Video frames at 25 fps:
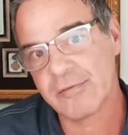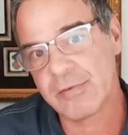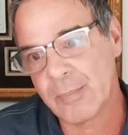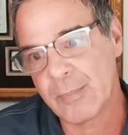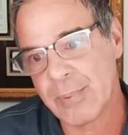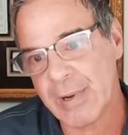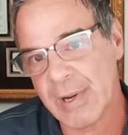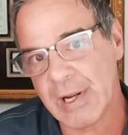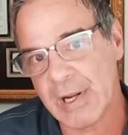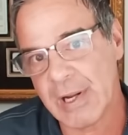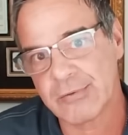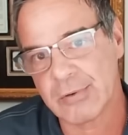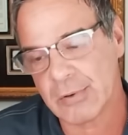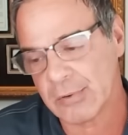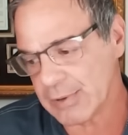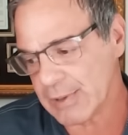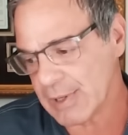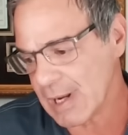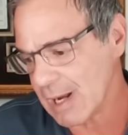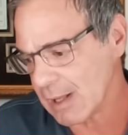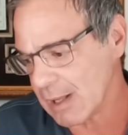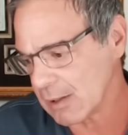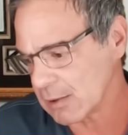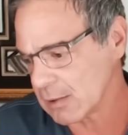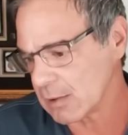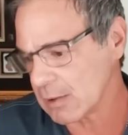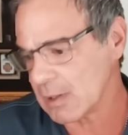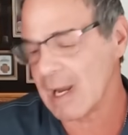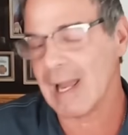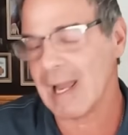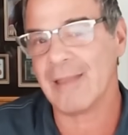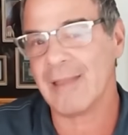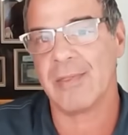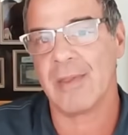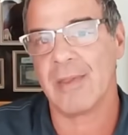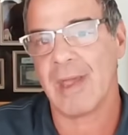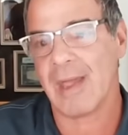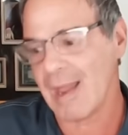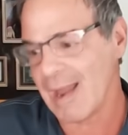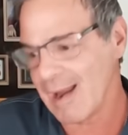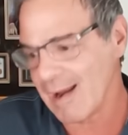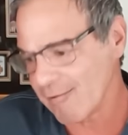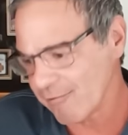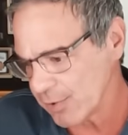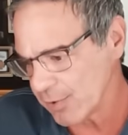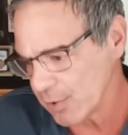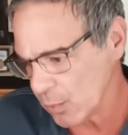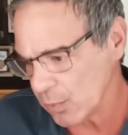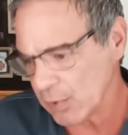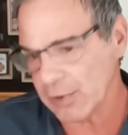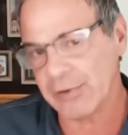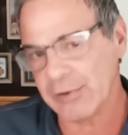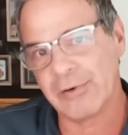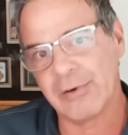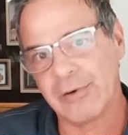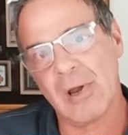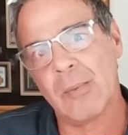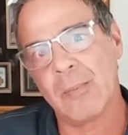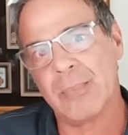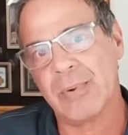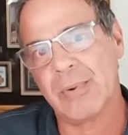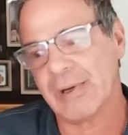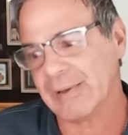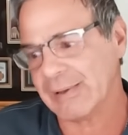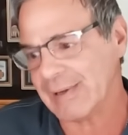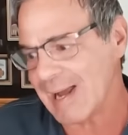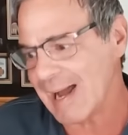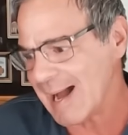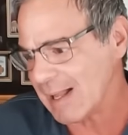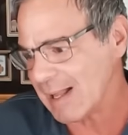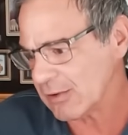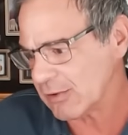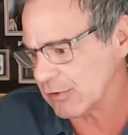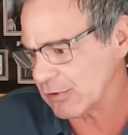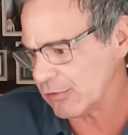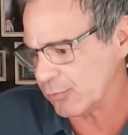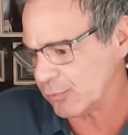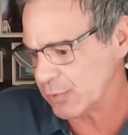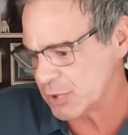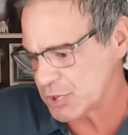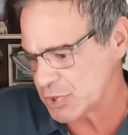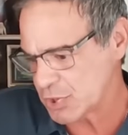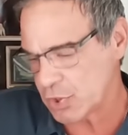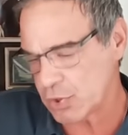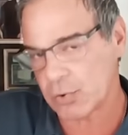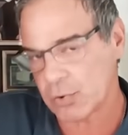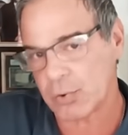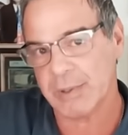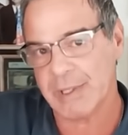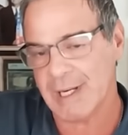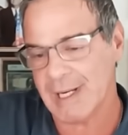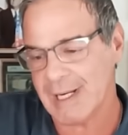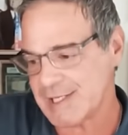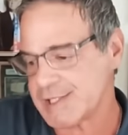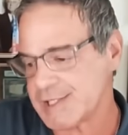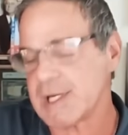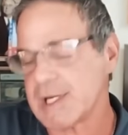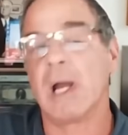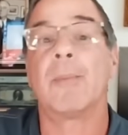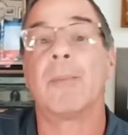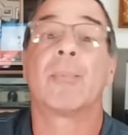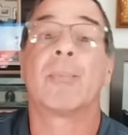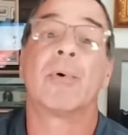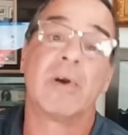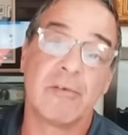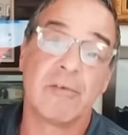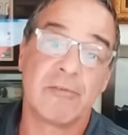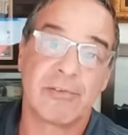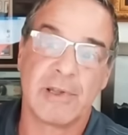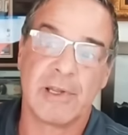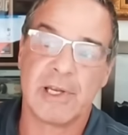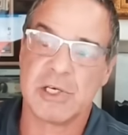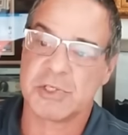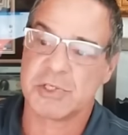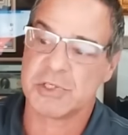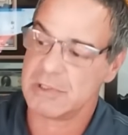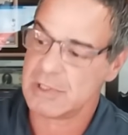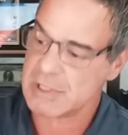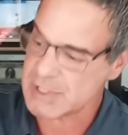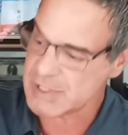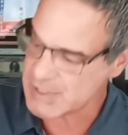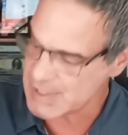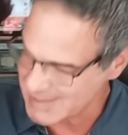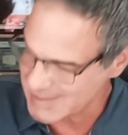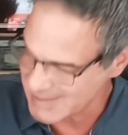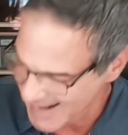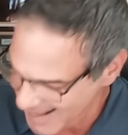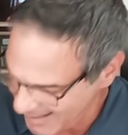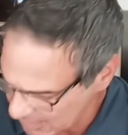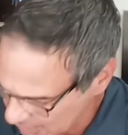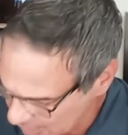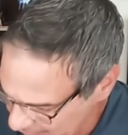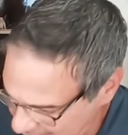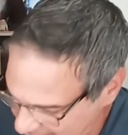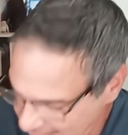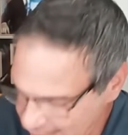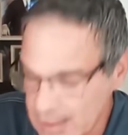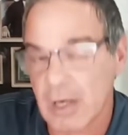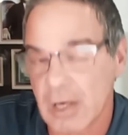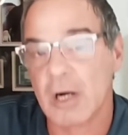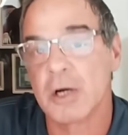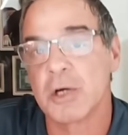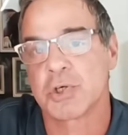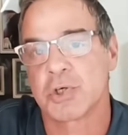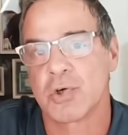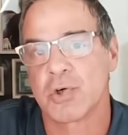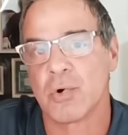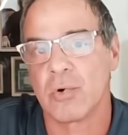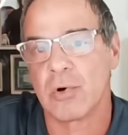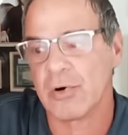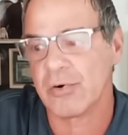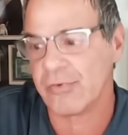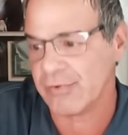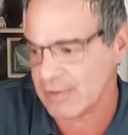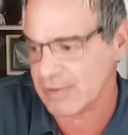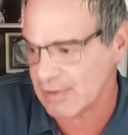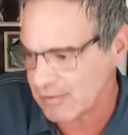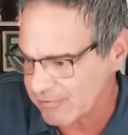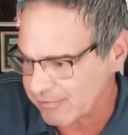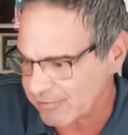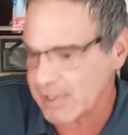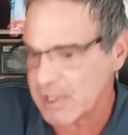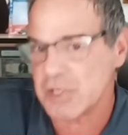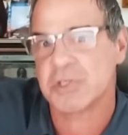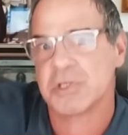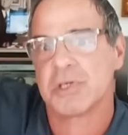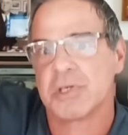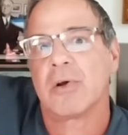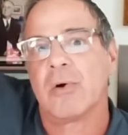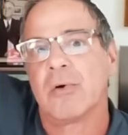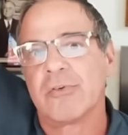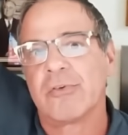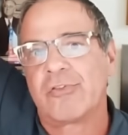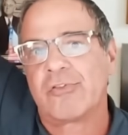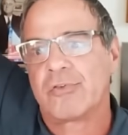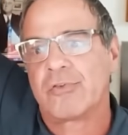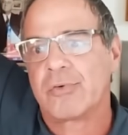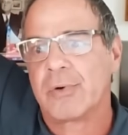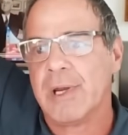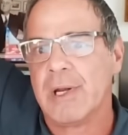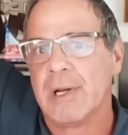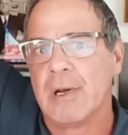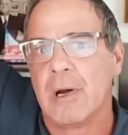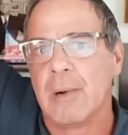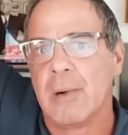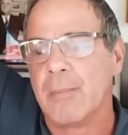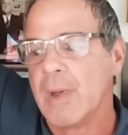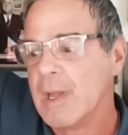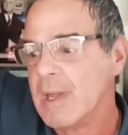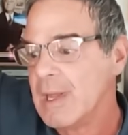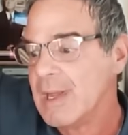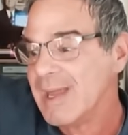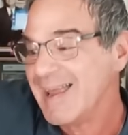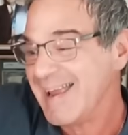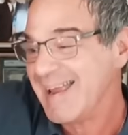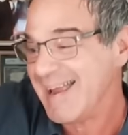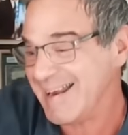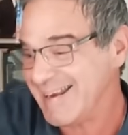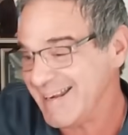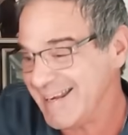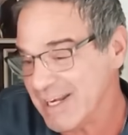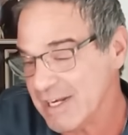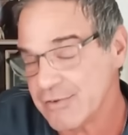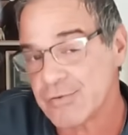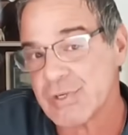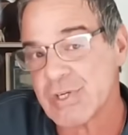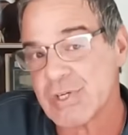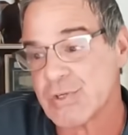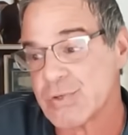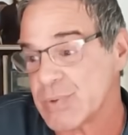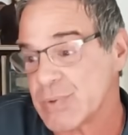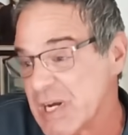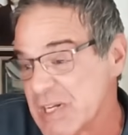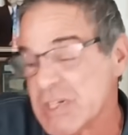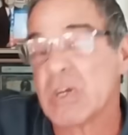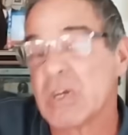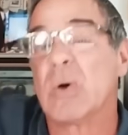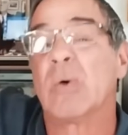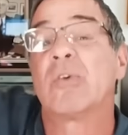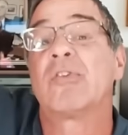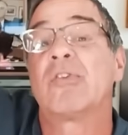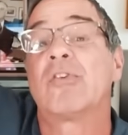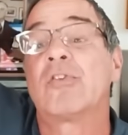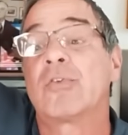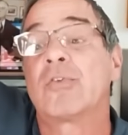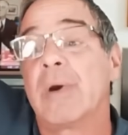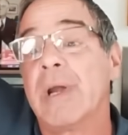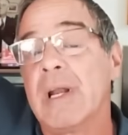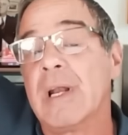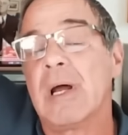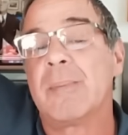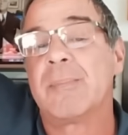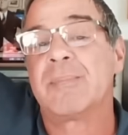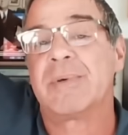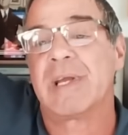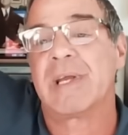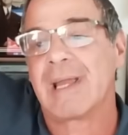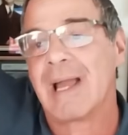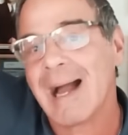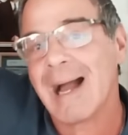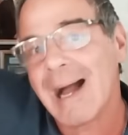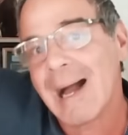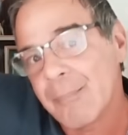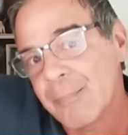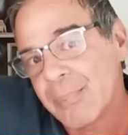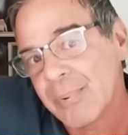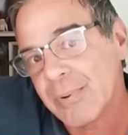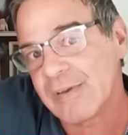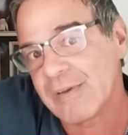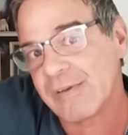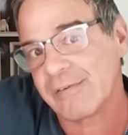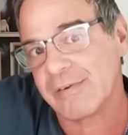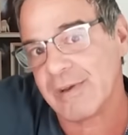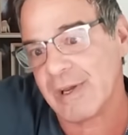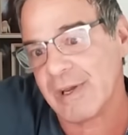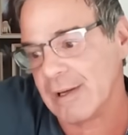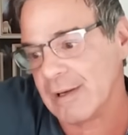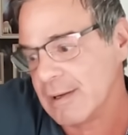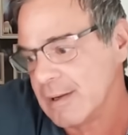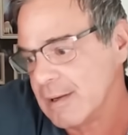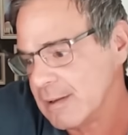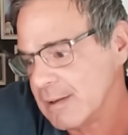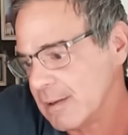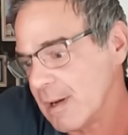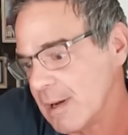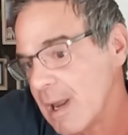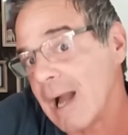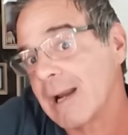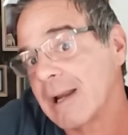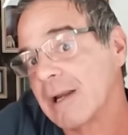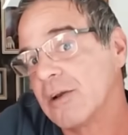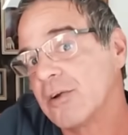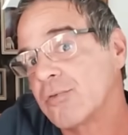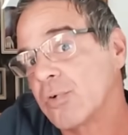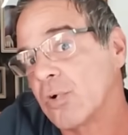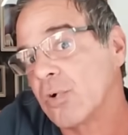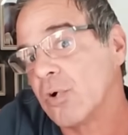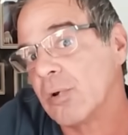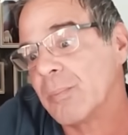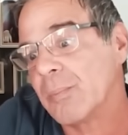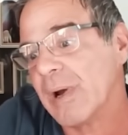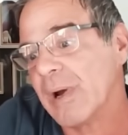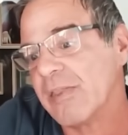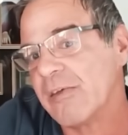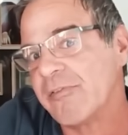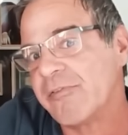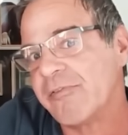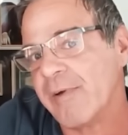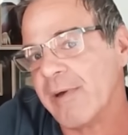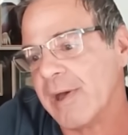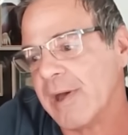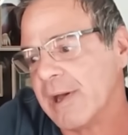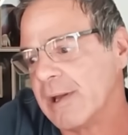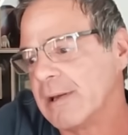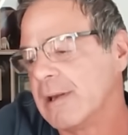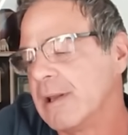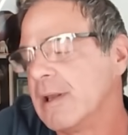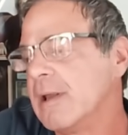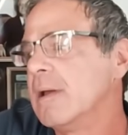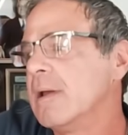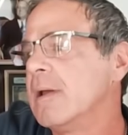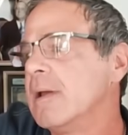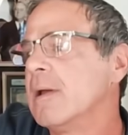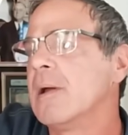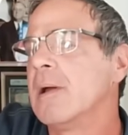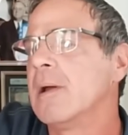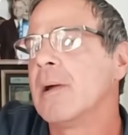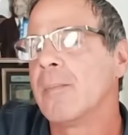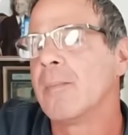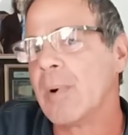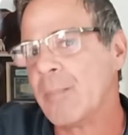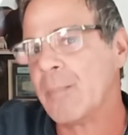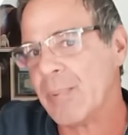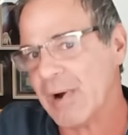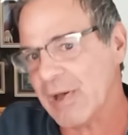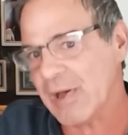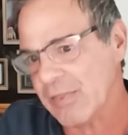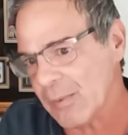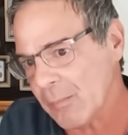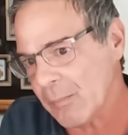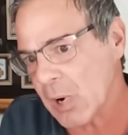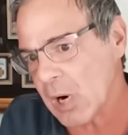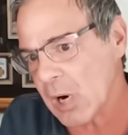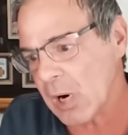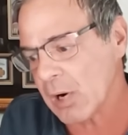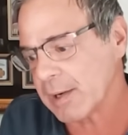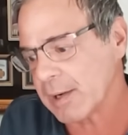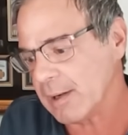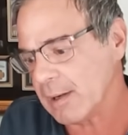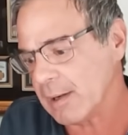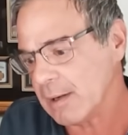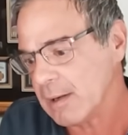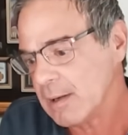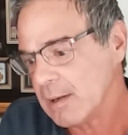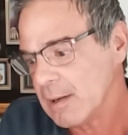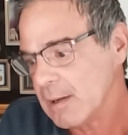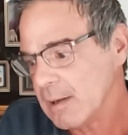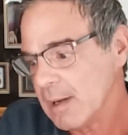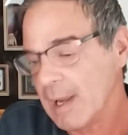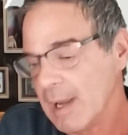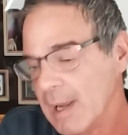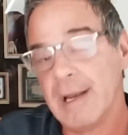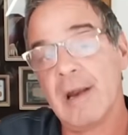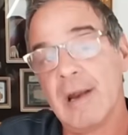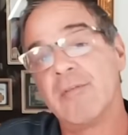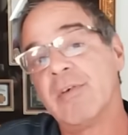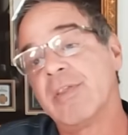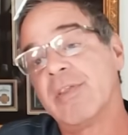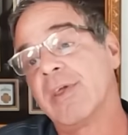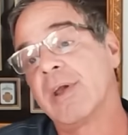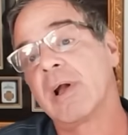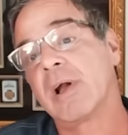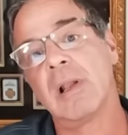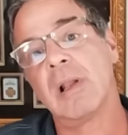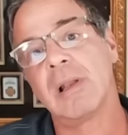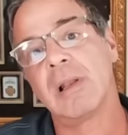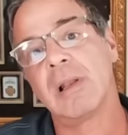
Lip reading: of the petrodollar and everyone dumping dollars, which creates hyperinflation. As the dollars hit our shores and inflation goes straight up and interest rates go straight up to compensate, not controlled by the Fed, but by the market, and everything